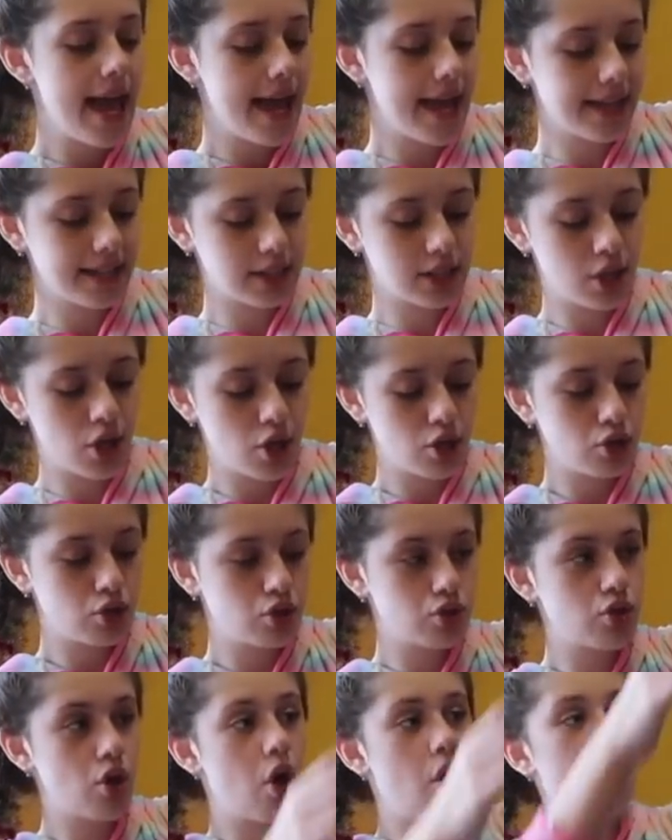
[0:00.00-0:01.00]
It's
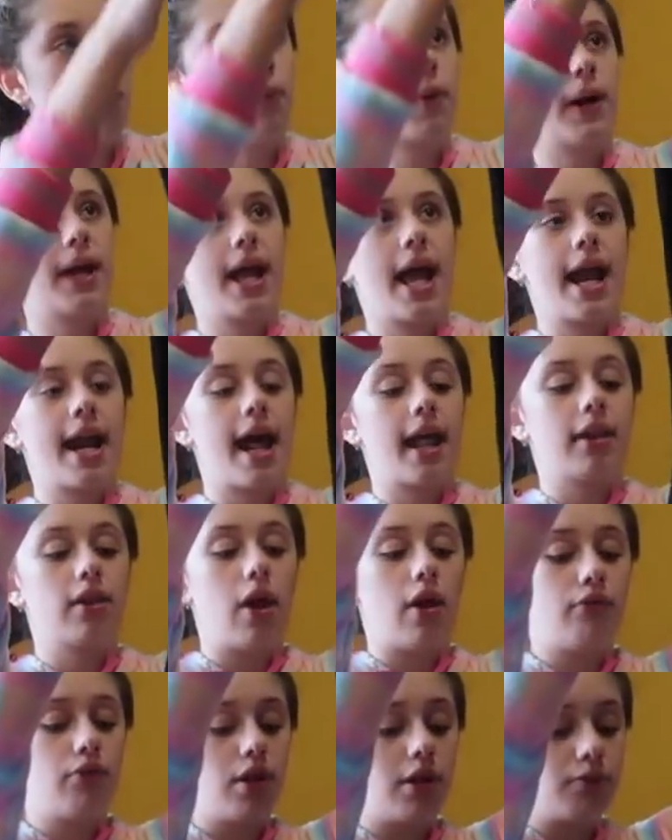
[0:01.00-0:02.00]
so pretty and I
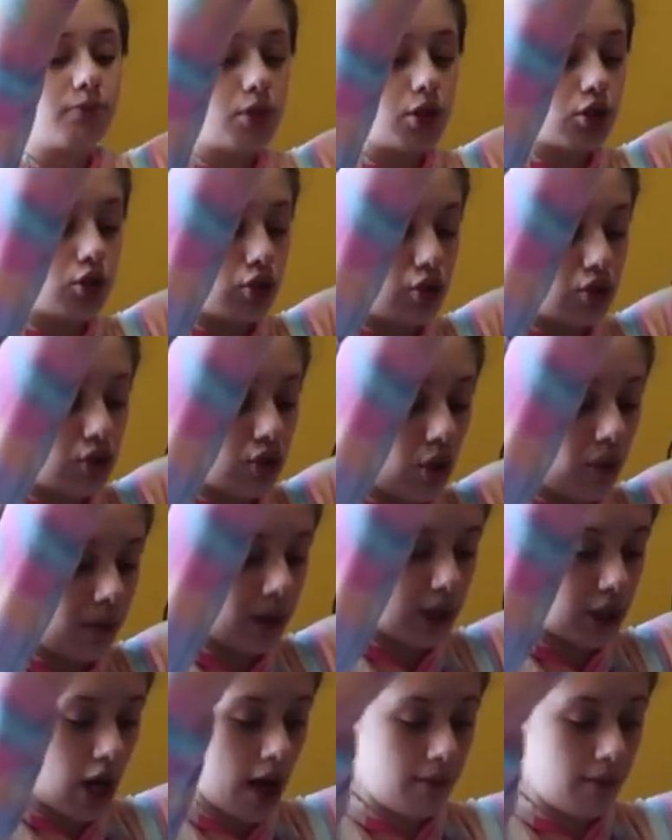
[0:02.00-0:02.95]
love them so much.